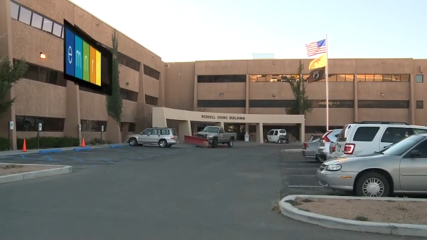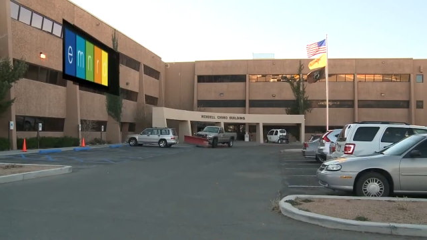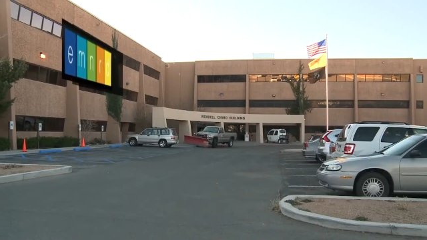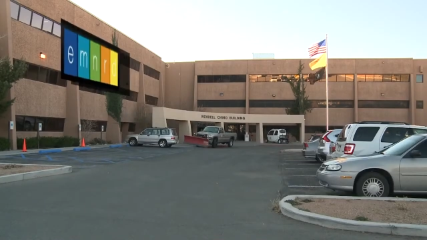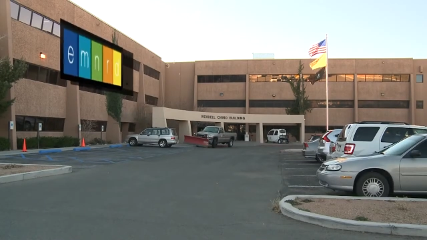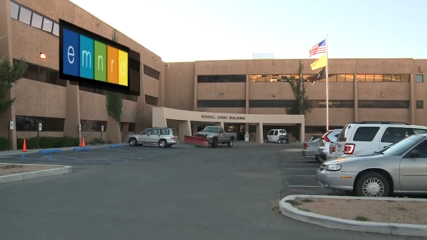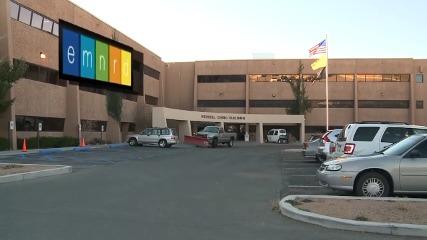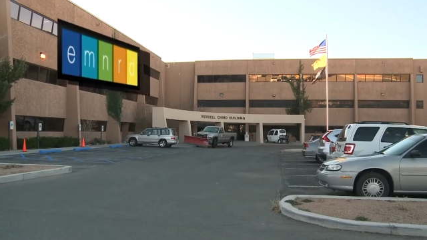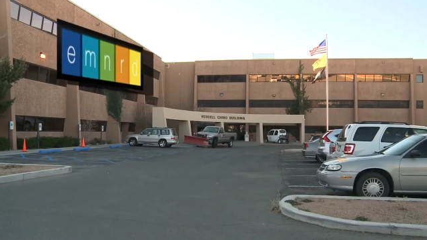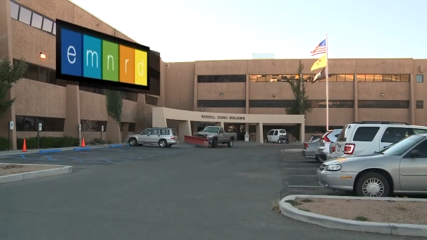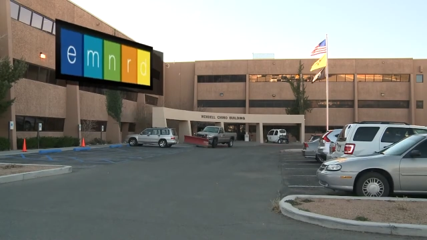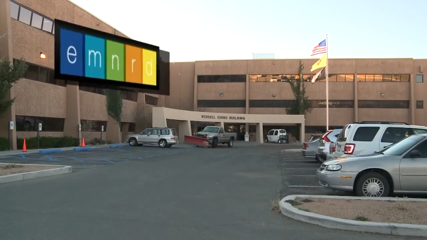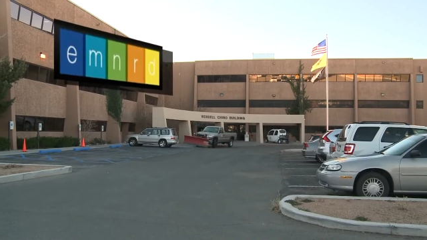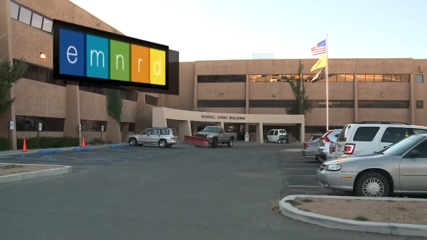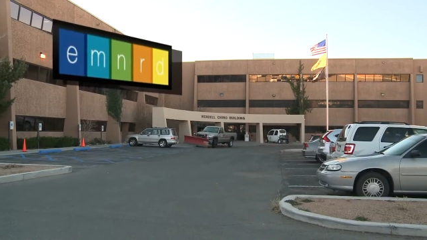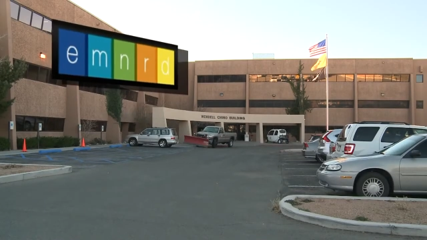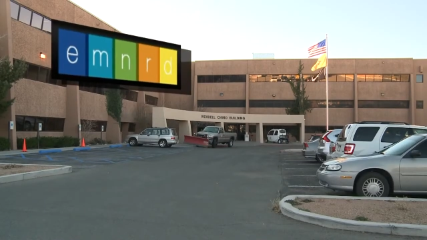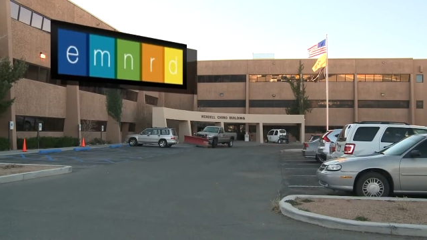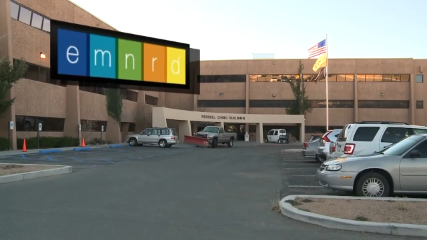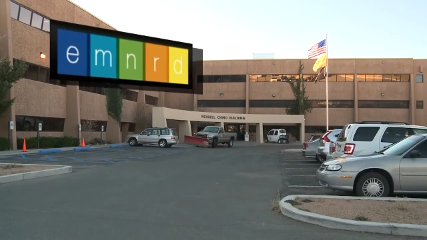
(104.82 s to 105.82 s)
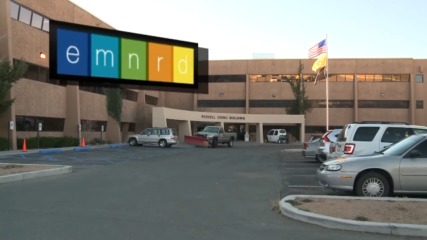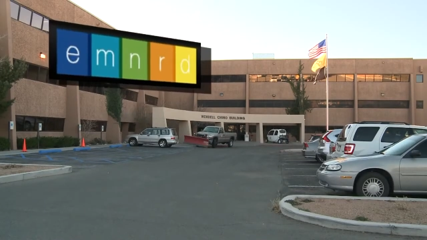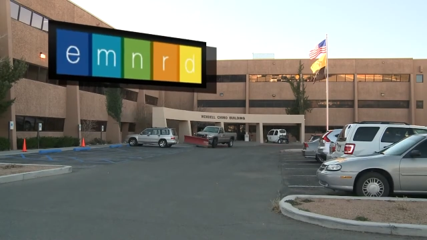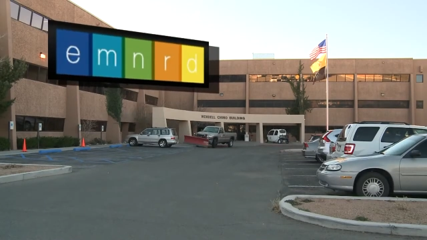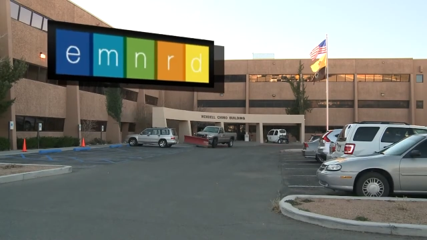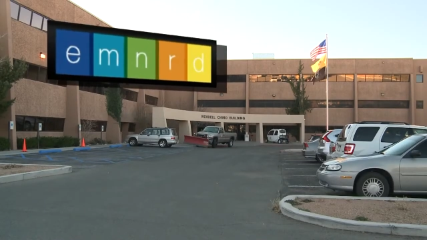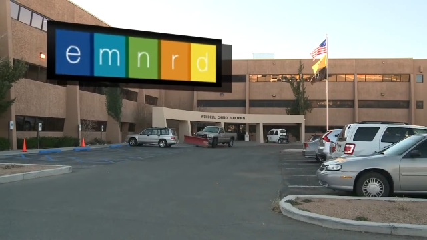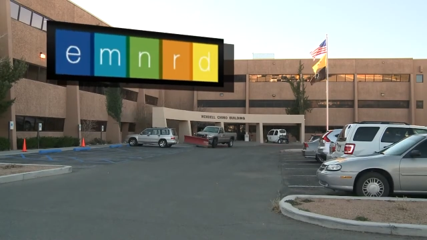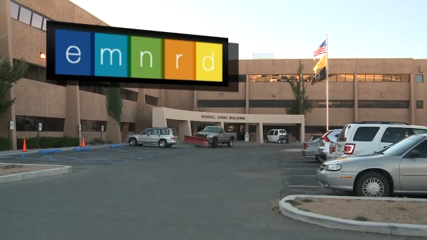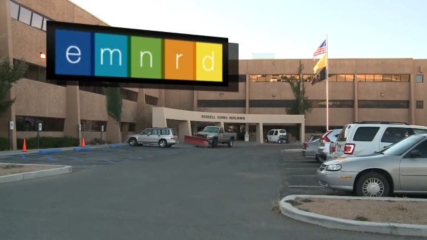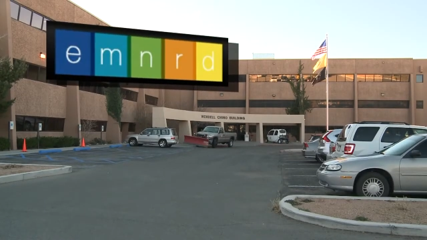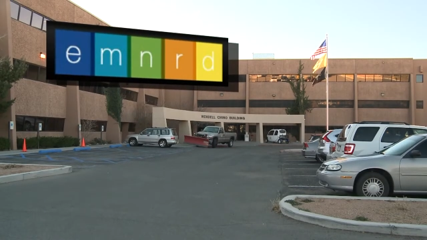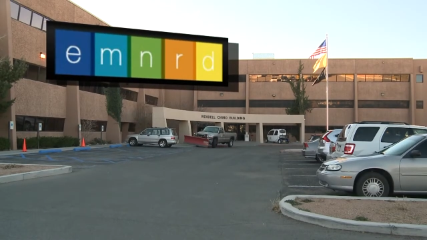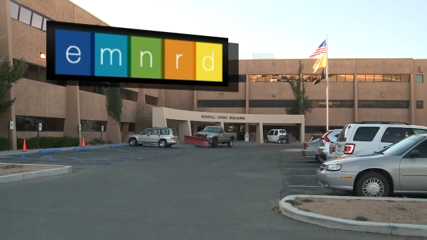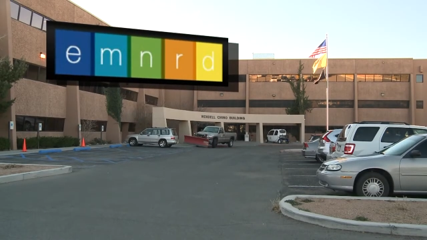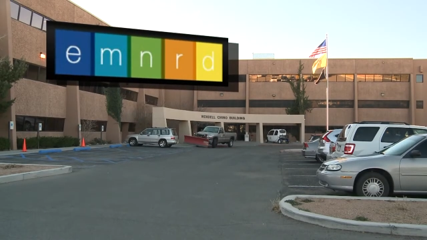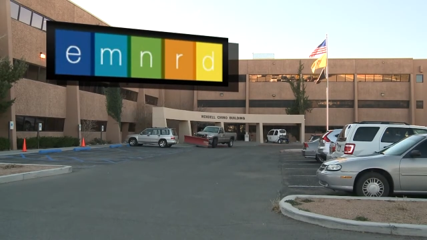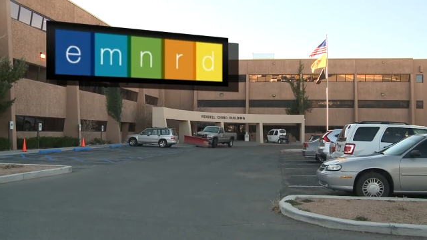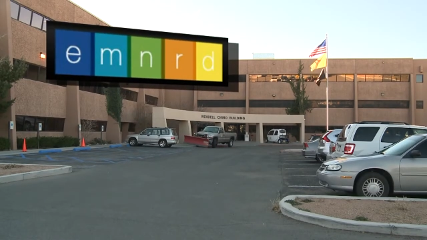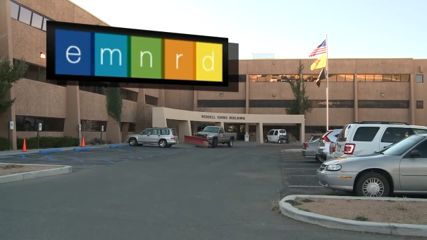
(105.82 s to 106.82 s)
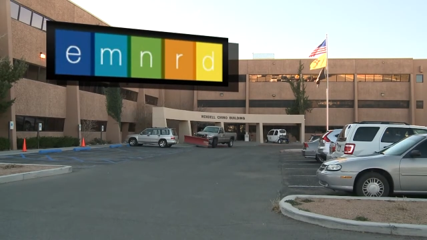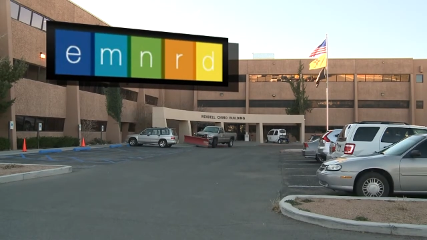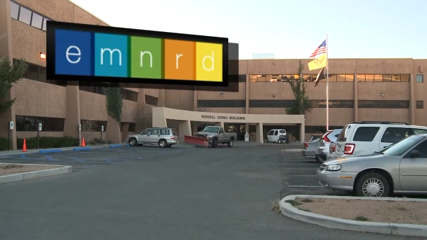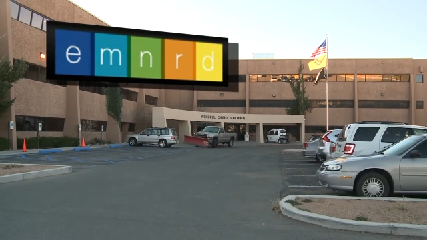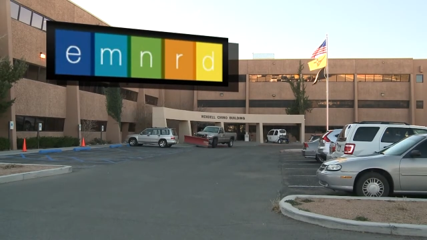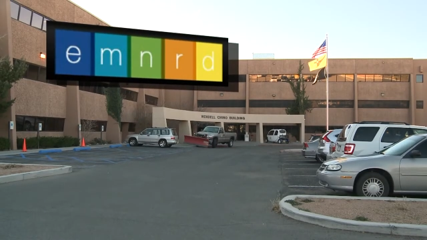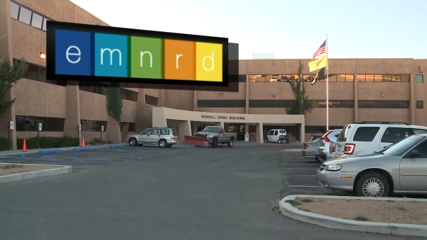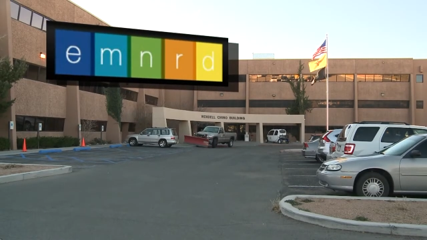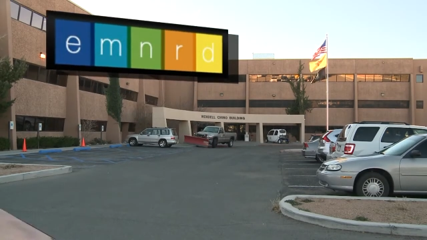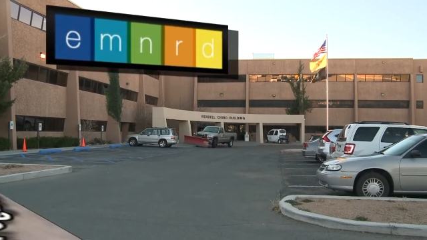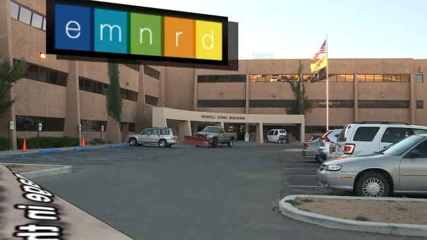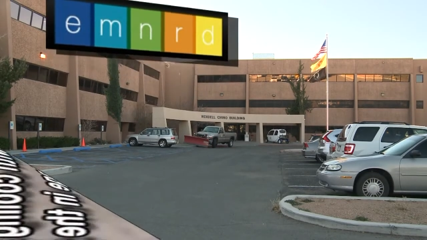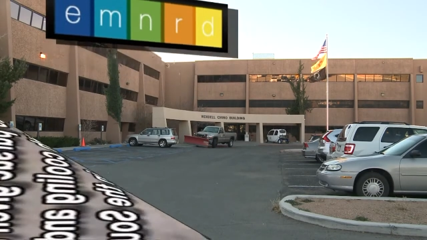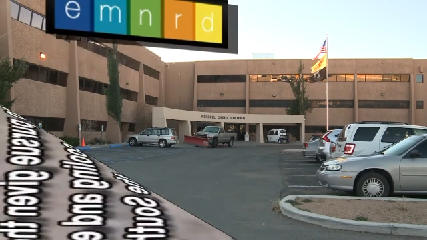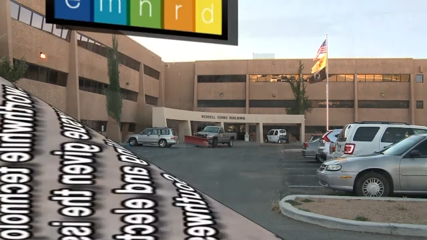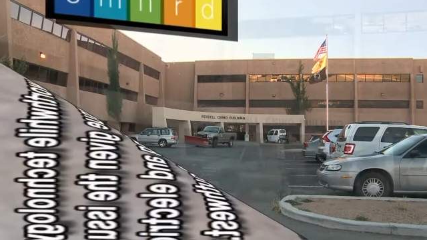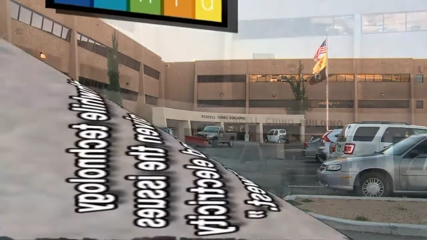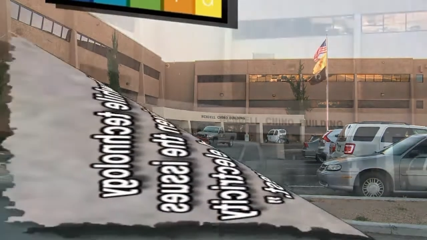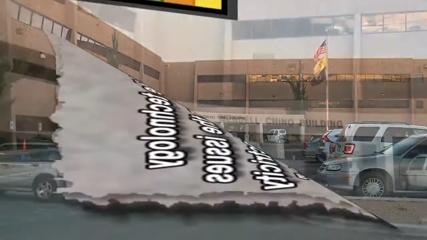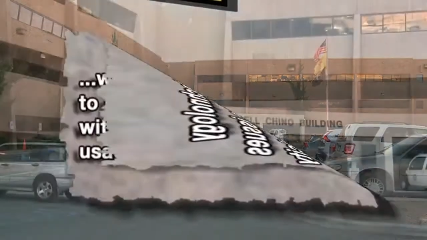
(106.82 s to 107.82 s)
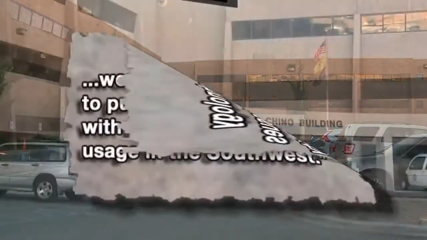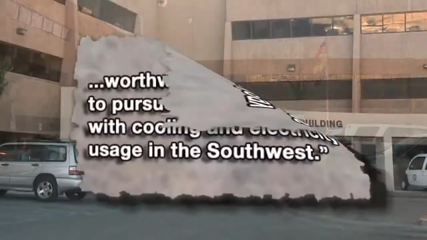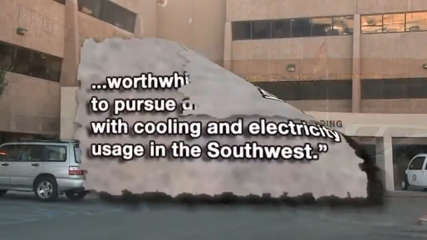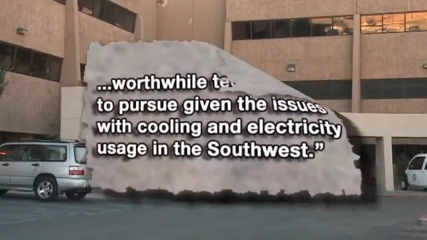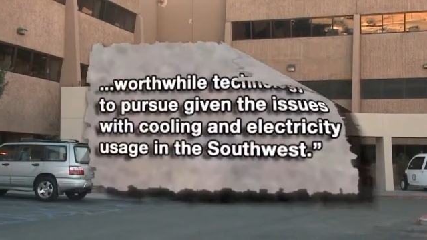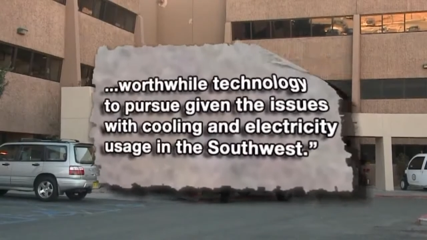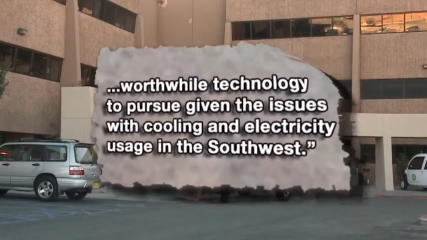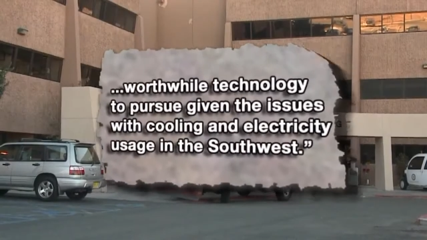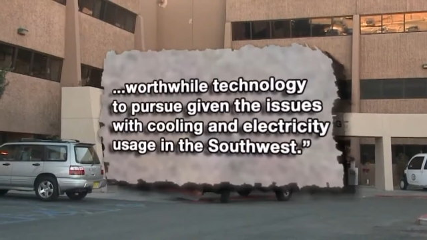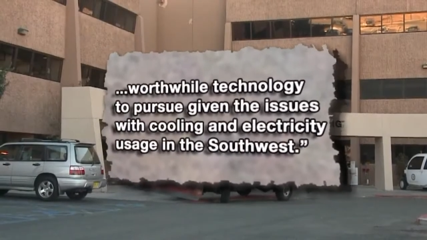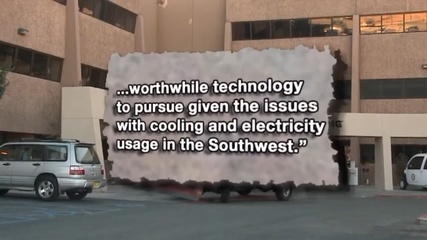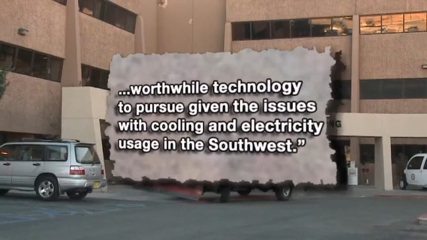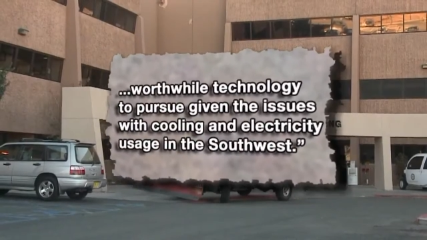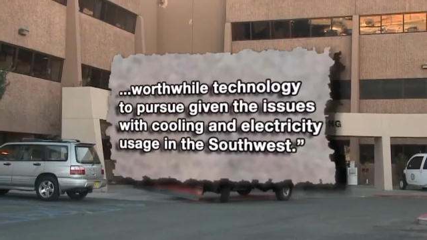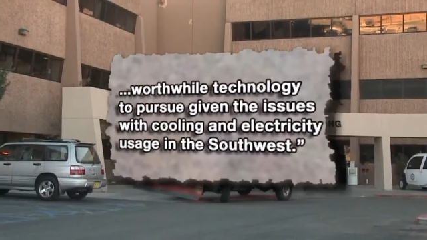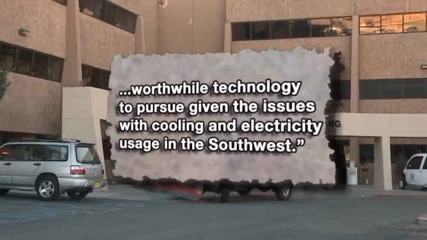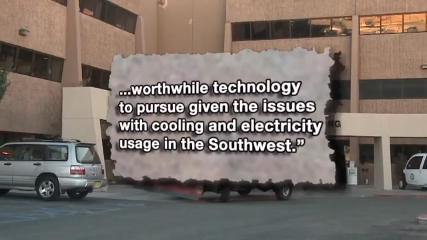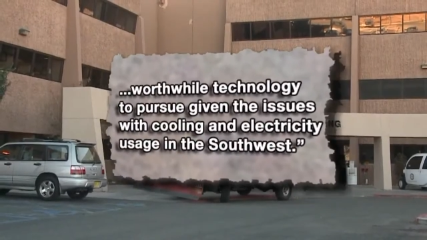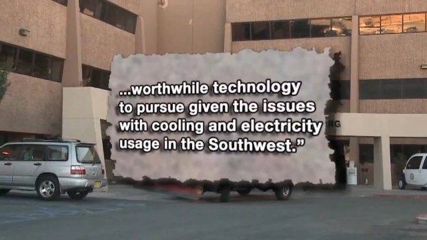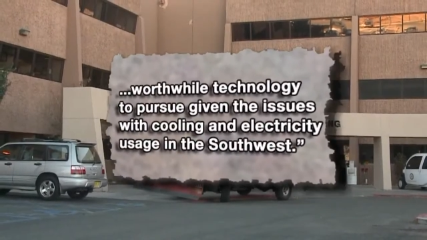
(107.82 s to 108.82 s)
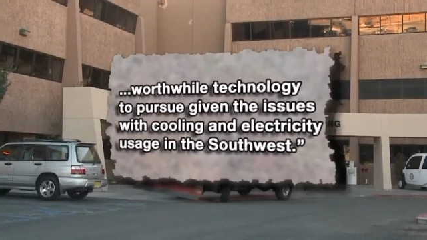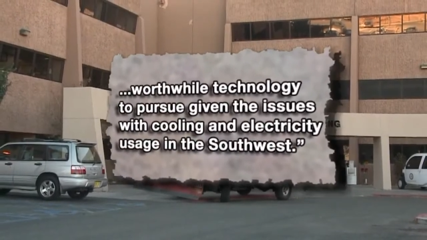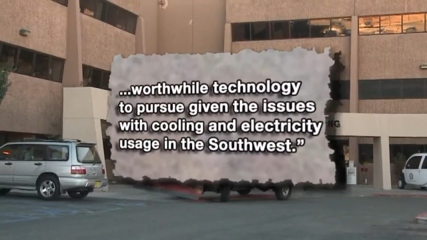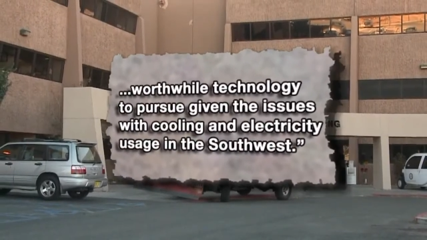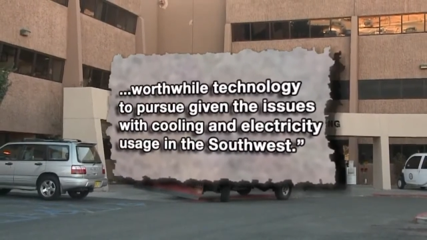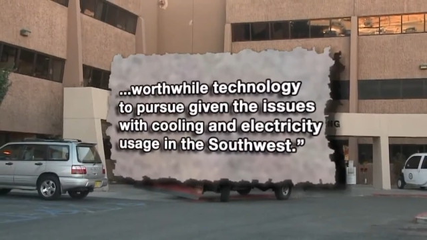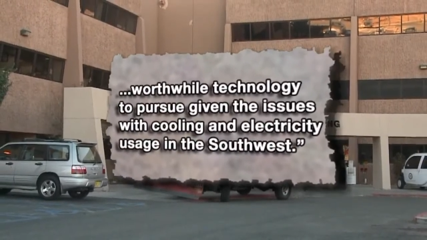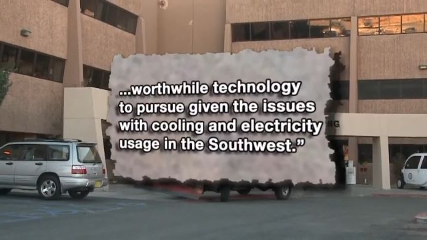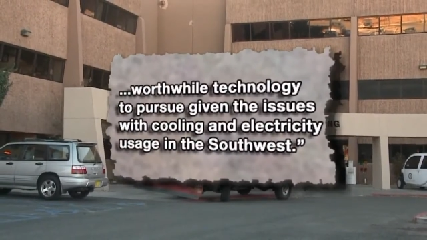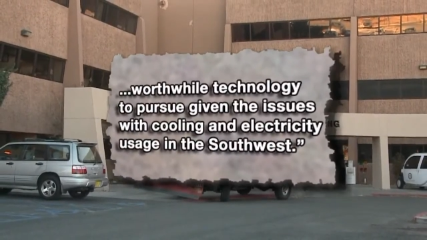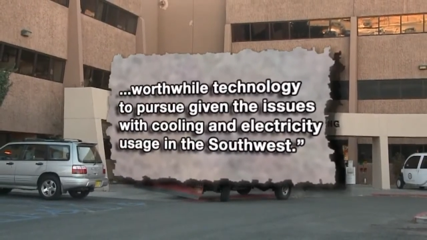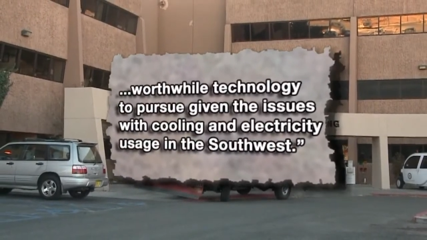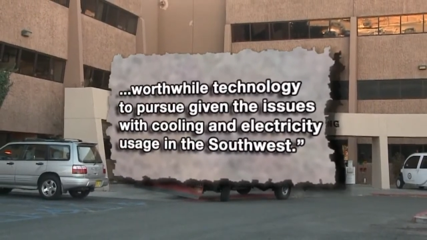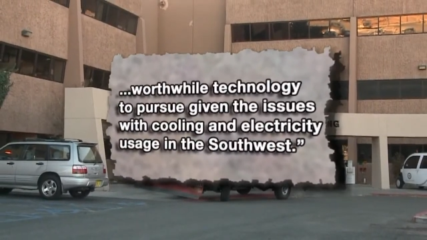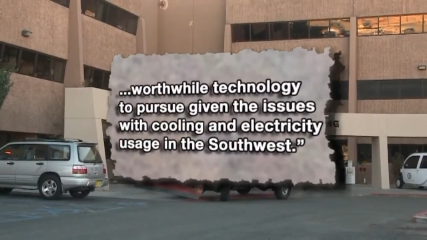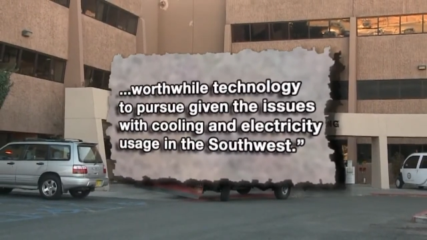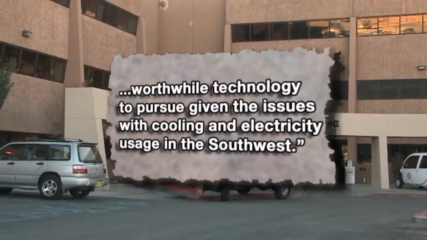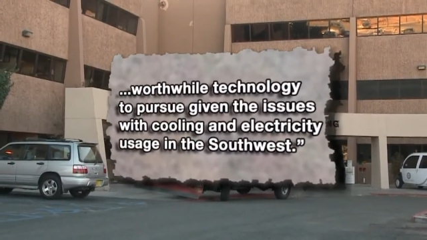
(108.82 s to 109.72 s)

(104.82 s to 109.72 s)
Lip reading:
No face is visible, so there are no lips to read.